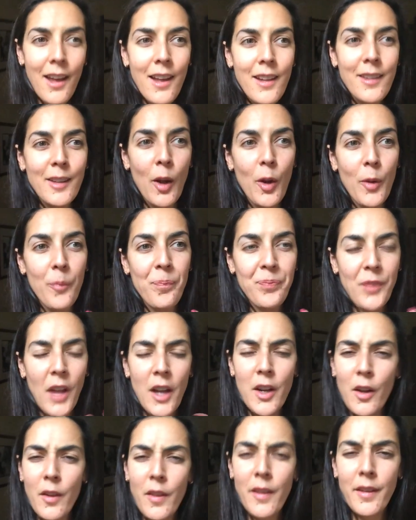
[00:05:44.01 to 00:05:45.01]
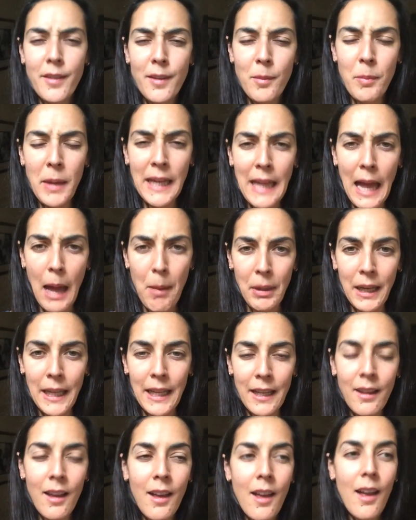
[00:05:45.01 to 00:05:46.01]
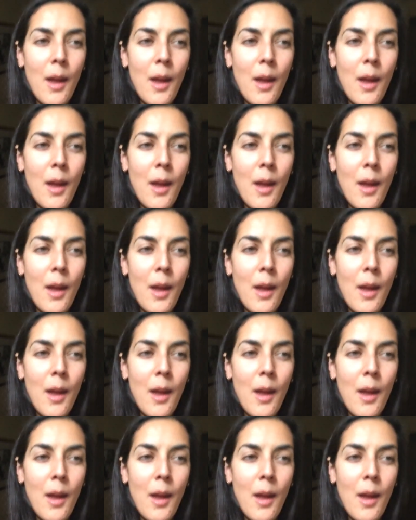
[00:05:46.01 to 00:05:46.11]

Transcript: So I know this is a bit gabbling,